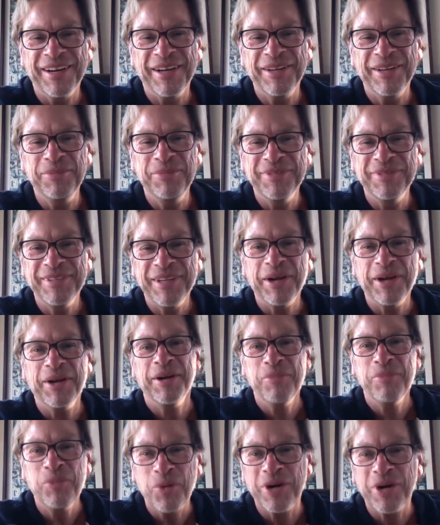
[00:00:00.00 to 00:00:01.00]

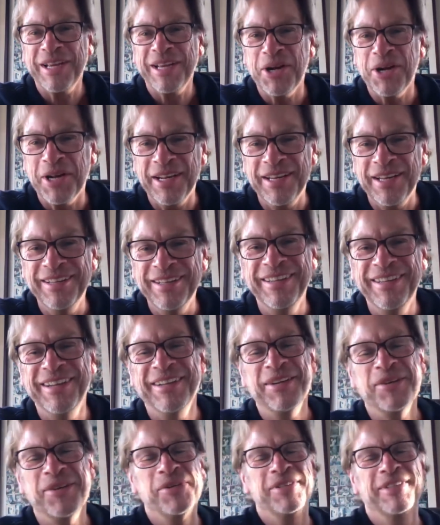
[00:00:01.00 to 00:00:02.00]
I'm working on it, you
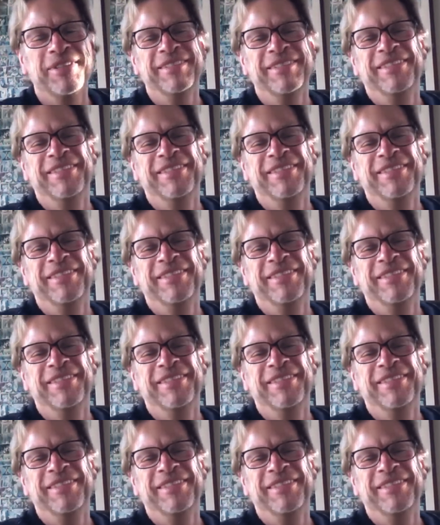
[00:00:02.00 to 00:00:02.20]
know.